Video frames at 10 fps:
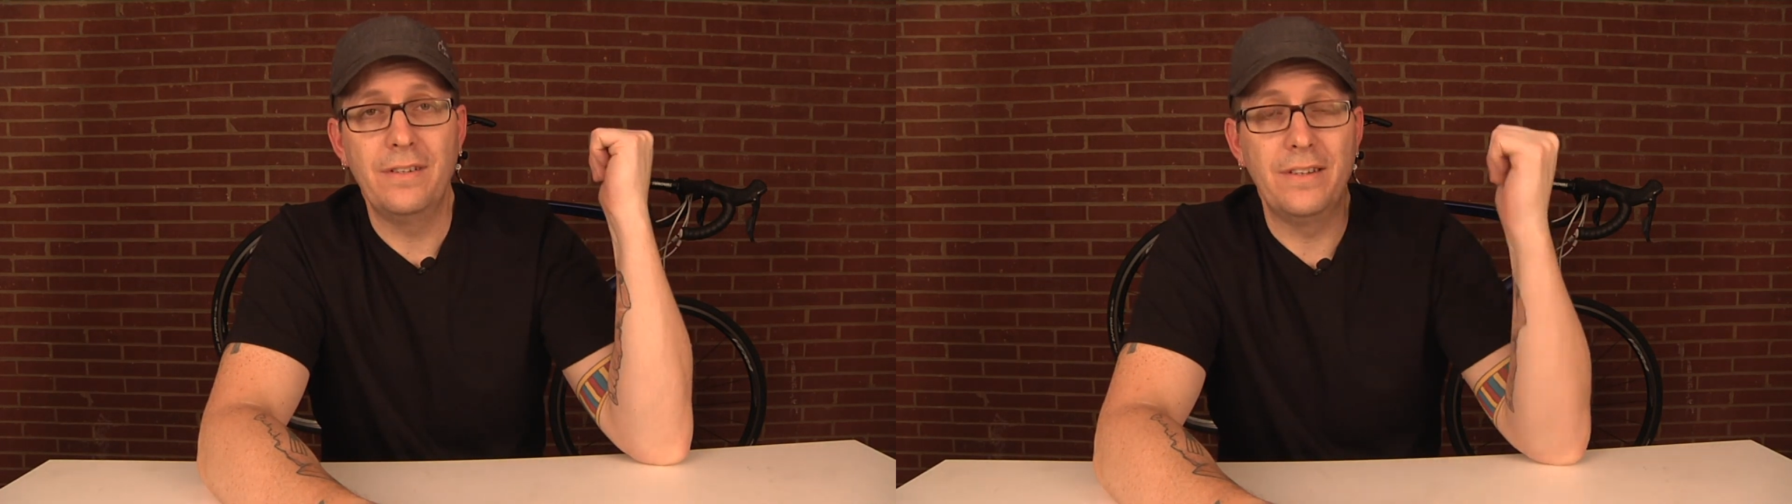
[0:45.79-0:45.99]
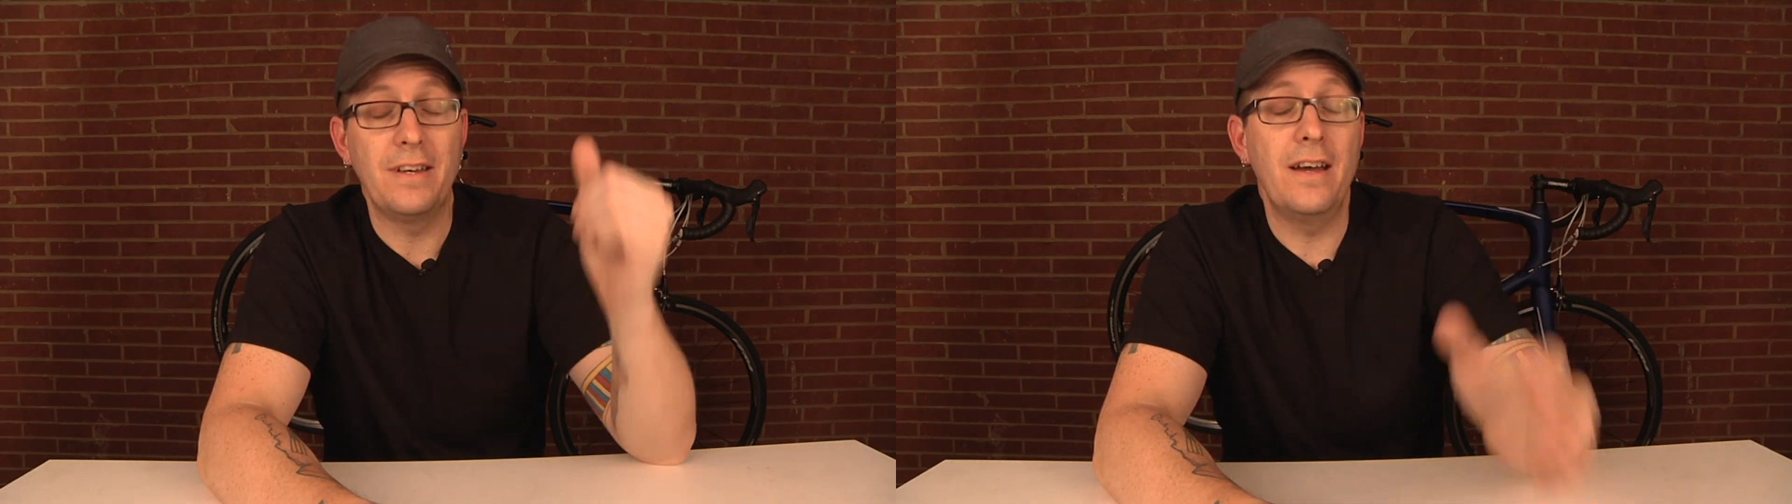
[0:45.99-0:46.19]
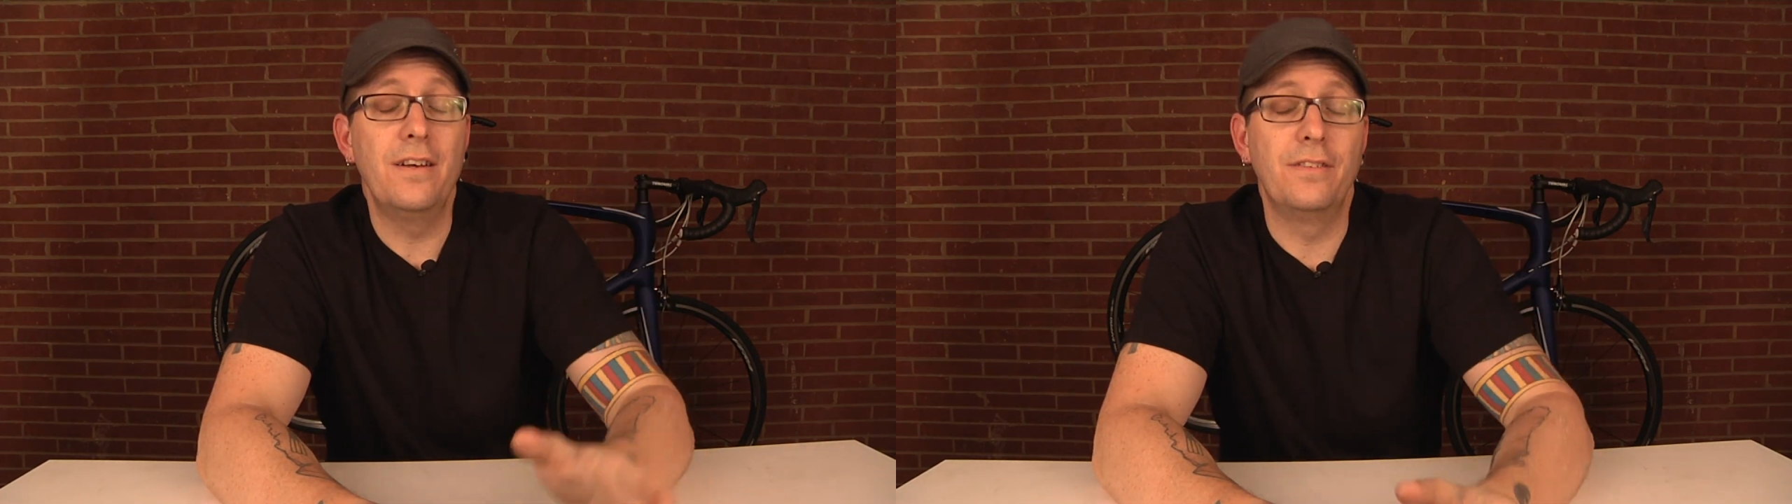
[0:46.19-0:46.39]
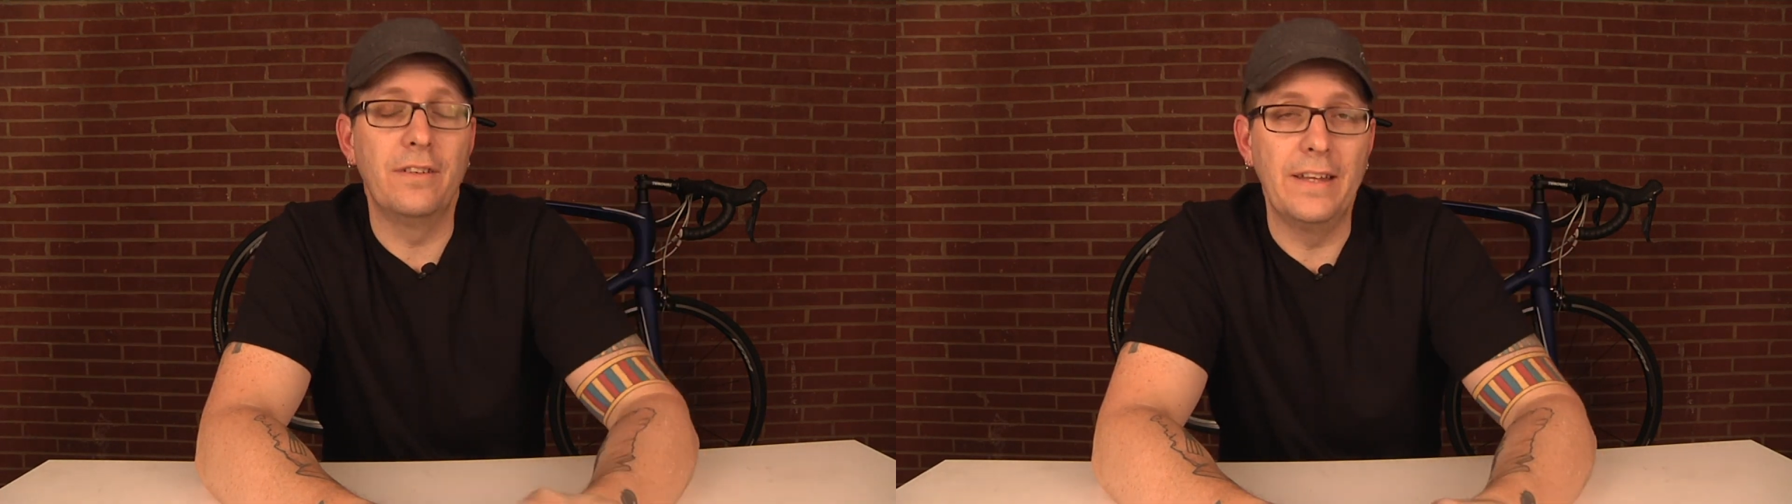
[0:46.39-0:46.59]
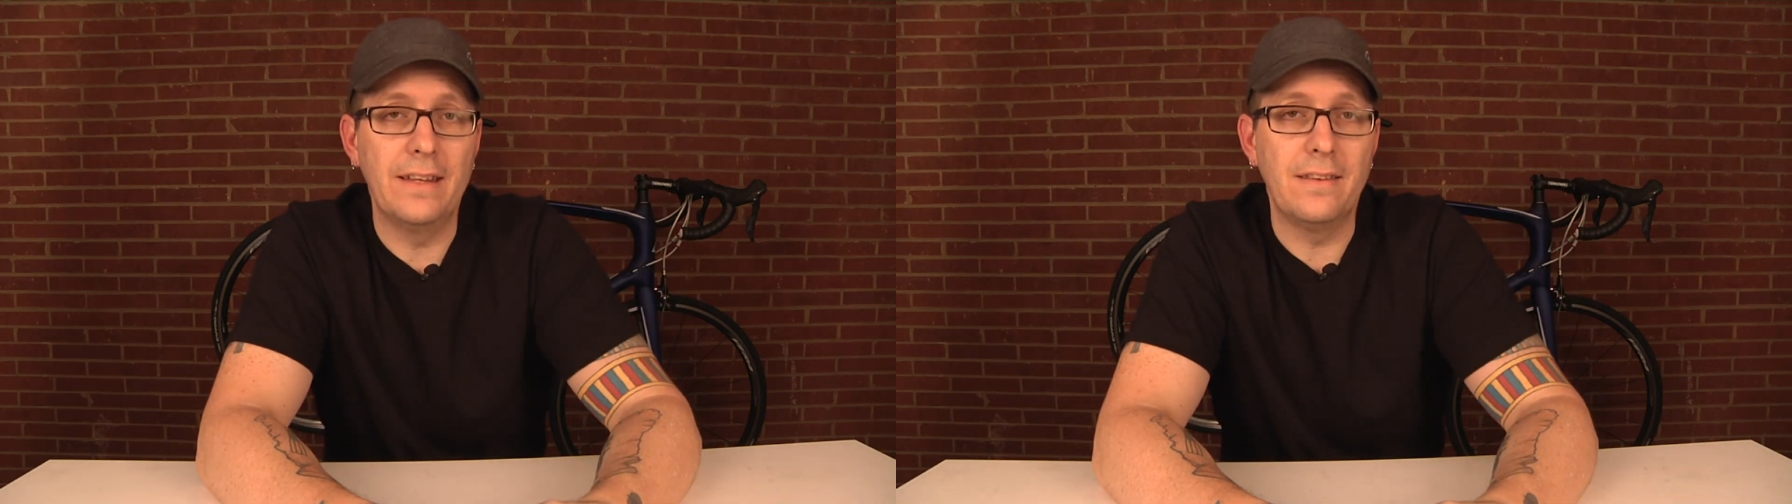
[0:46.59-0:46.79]
the tires on
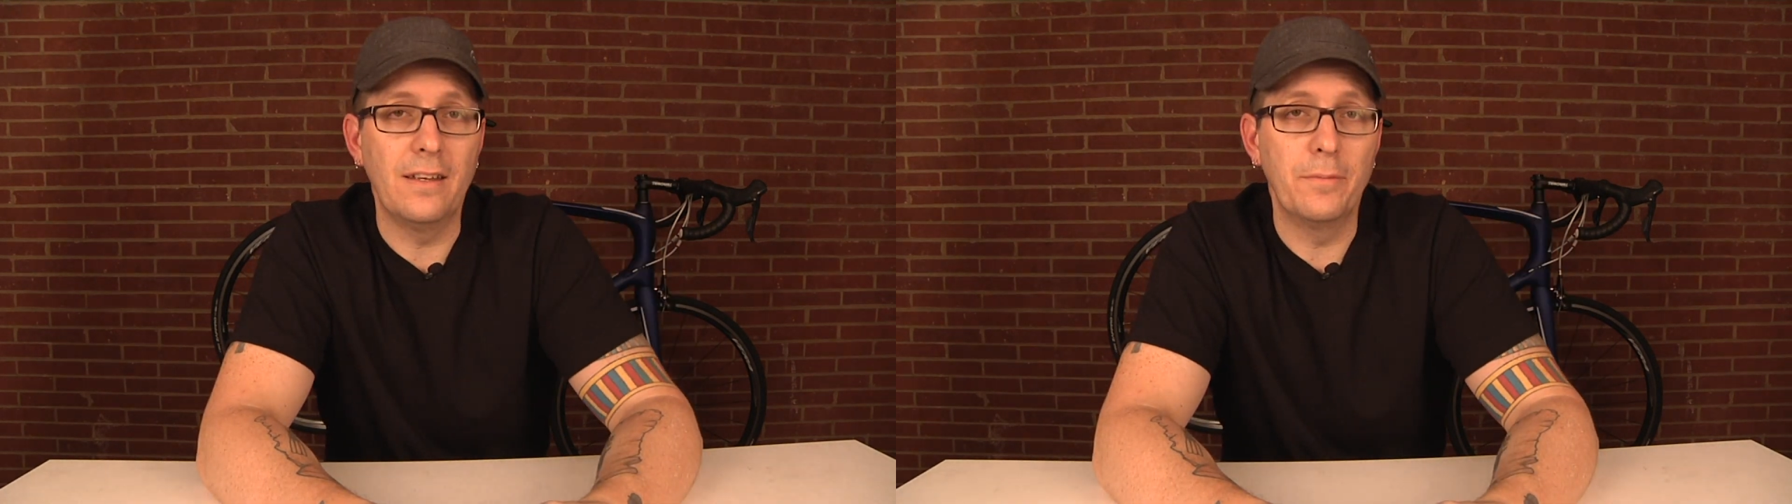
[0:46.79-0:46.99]
that thing